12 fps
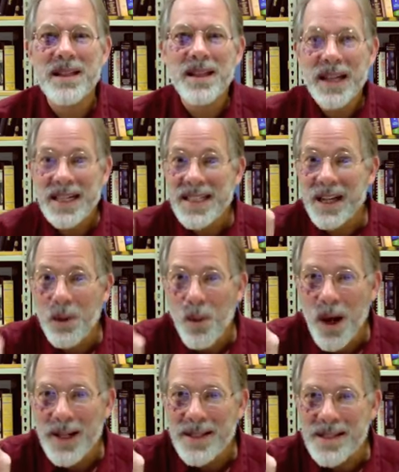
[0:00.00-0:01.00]
He did it
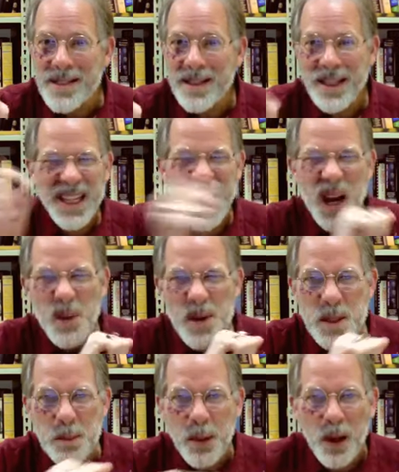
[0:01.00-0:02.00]
once. It
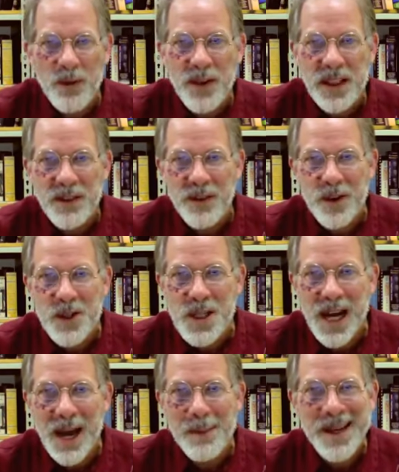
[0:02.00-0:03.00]
was perfect the first
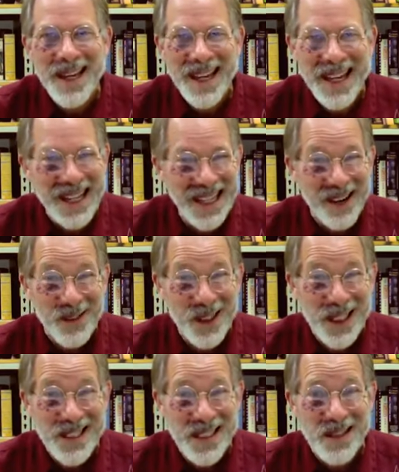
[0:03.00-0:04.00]
time. He never
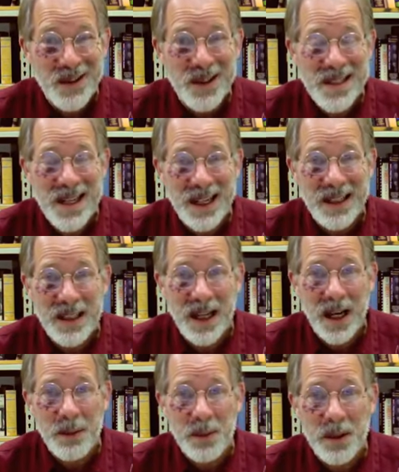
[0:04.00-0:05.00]
needs to do it a second
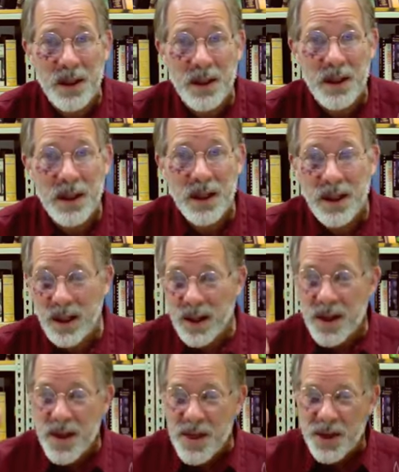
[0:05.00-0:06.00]
time.
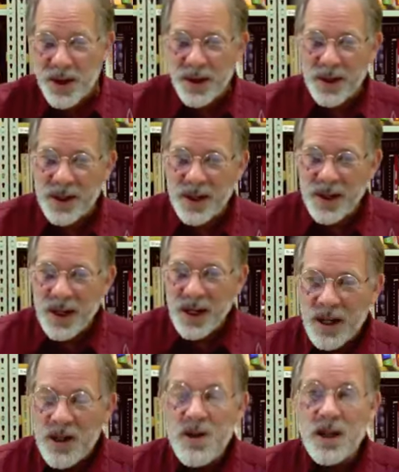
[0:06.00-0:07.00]
Third,
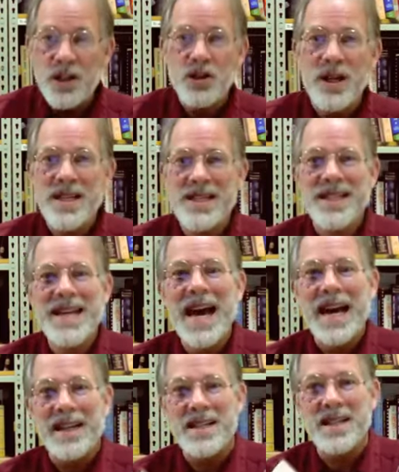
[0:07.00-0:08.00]
you can trust the
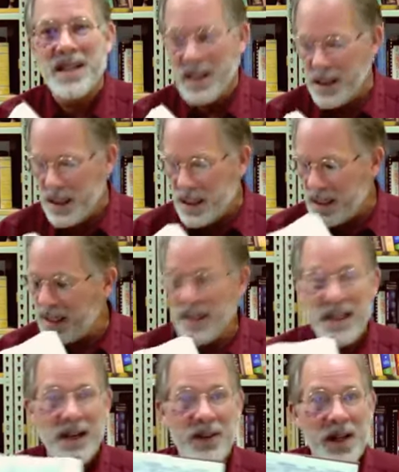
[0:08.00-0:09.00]
text
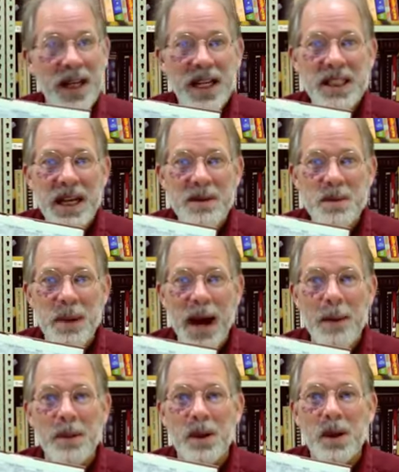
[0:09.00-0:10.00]
of your King James
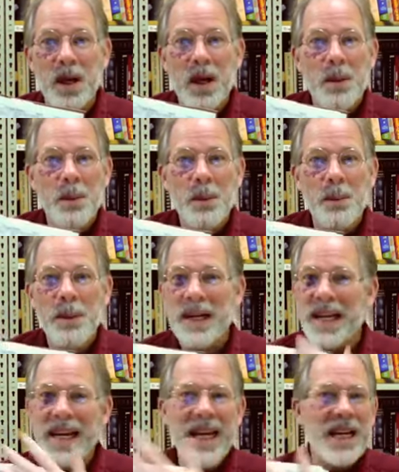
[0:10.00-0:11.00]
Bible, but
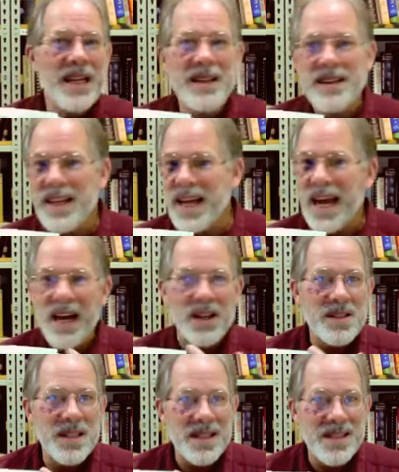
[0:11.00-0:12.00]
anything
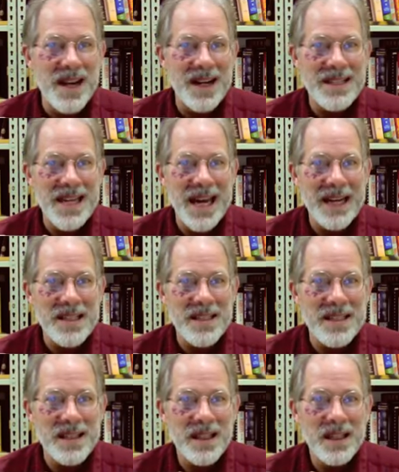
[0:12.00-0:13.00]
else that's not
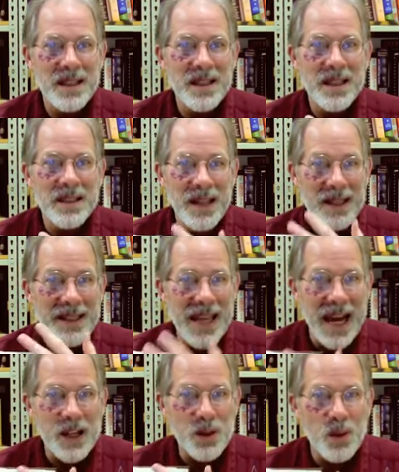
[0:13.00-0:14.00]
text, not the
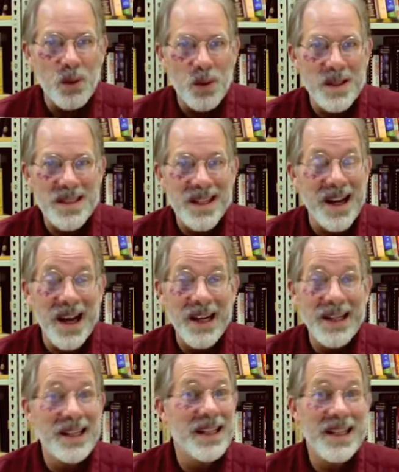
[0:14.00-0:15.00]
actual words of
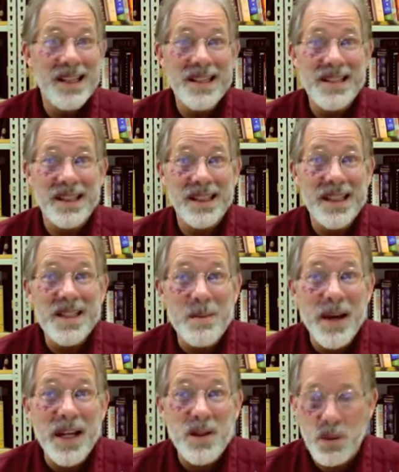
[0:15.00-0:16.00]
God, isn't. It's
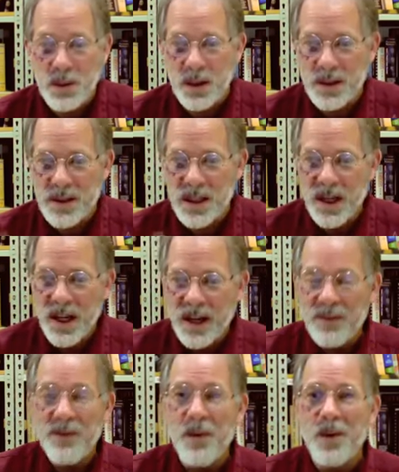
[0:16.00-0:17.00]
man's words.
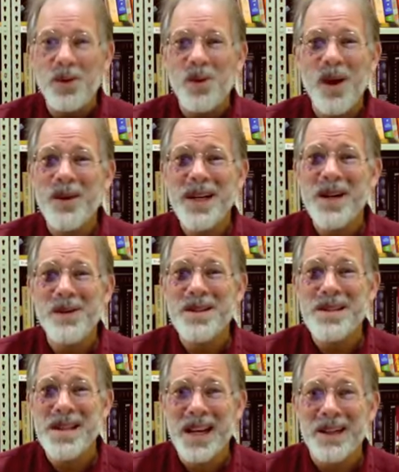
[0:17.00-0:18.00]
And fourth, why would anyone
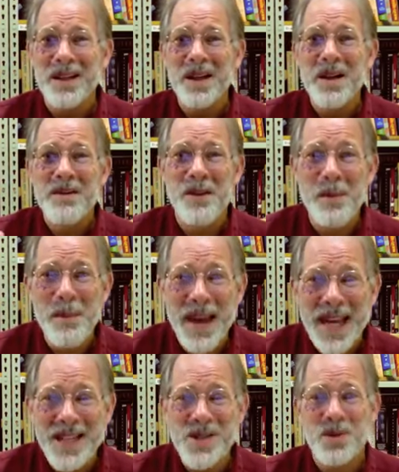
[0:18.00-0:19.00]
settle for
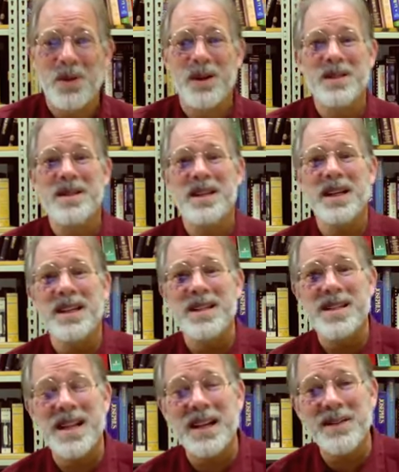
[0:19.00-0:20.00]
man's words
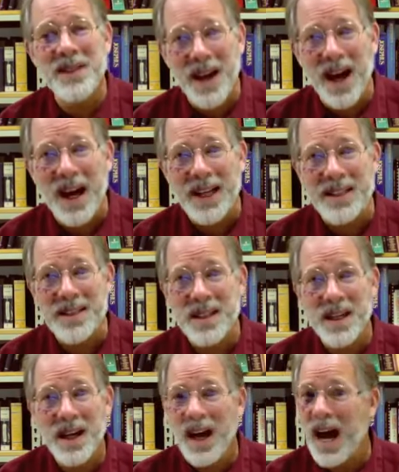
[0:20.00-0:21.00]
instead of God's?
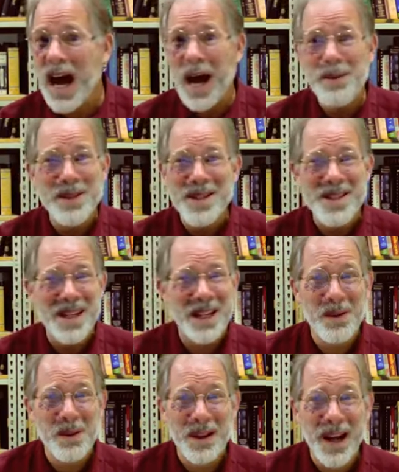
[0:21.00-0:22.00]
I'm just
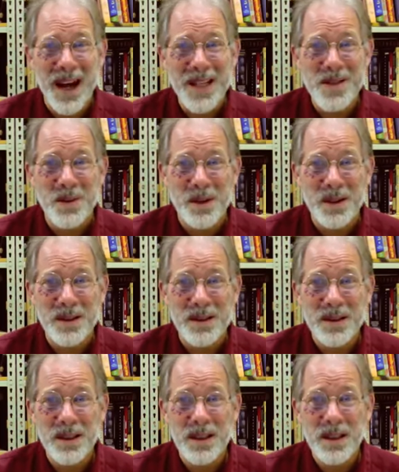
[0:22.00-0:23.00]
sticking with God's
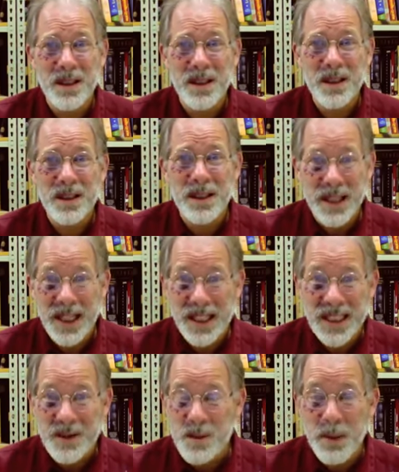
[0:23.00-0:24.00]
words, the King
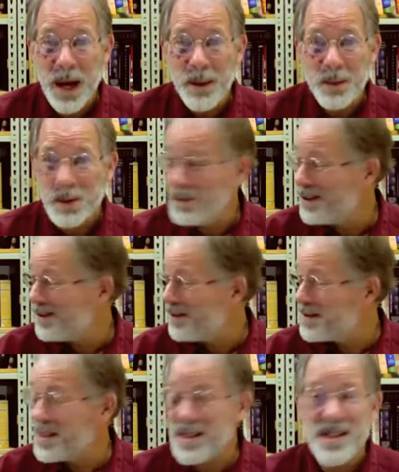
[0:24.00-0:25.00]
James Bible, whether
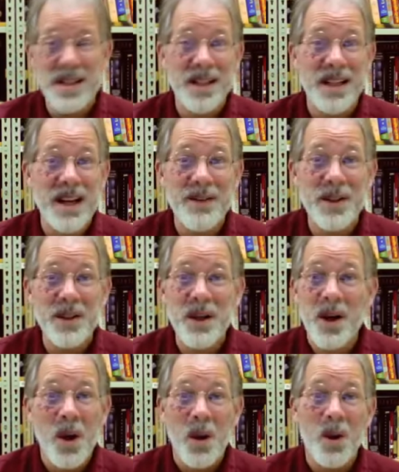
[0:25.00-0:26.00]
in 1611
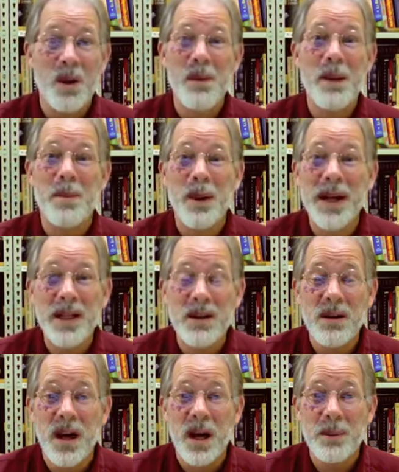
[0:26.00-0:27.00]
or my brand new
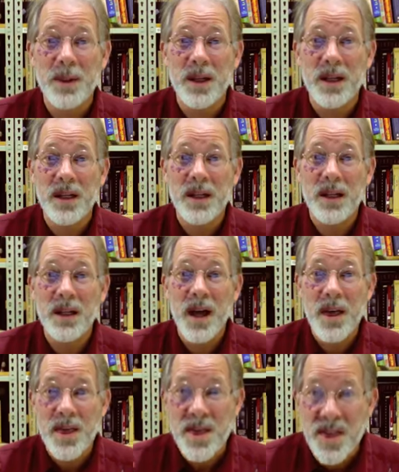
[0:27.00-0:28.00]
copy.
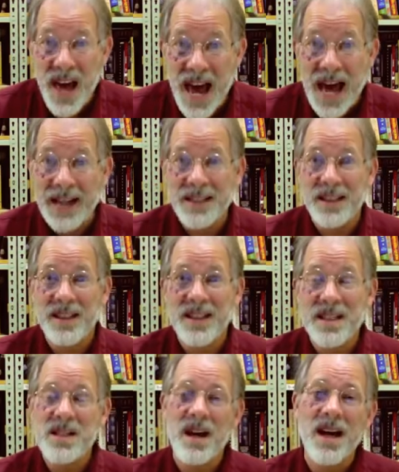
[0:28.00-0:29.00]
That
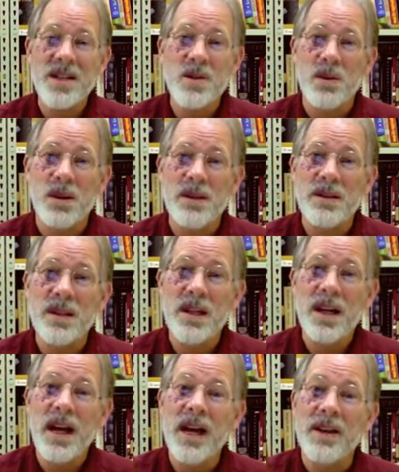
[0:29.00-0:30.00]
is God's words,
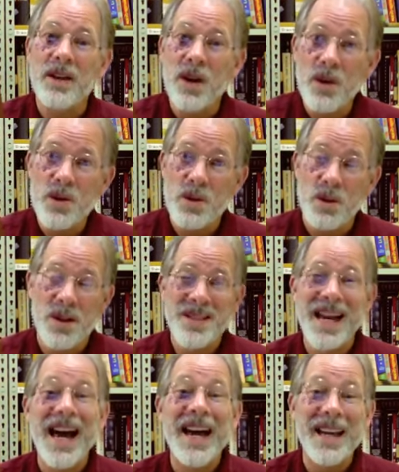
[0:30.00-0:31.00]
and those
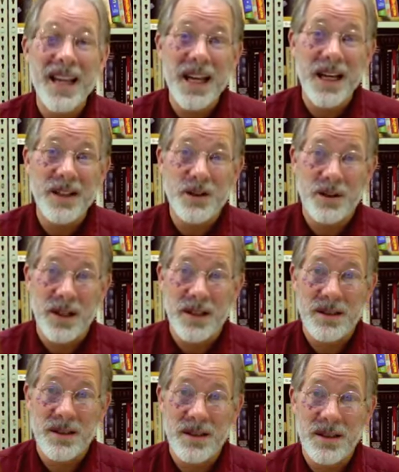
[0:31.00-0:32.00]
words I can
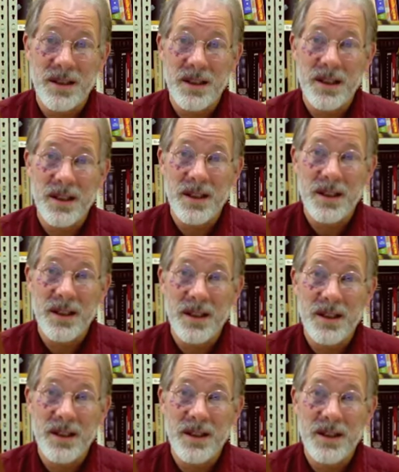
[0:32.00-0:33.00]
trust.
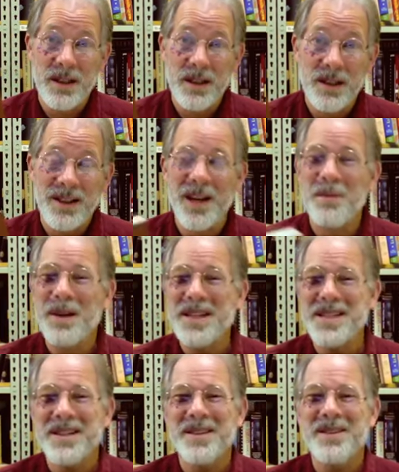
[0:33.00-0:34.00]
God
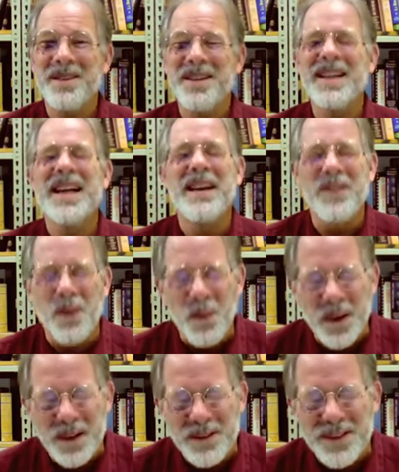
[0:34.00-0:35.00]
bless you, and have a
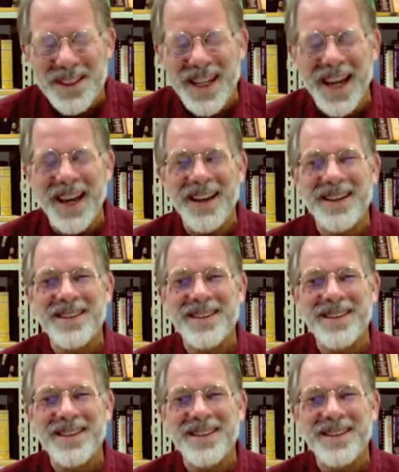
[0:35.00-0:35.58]
wonderful day.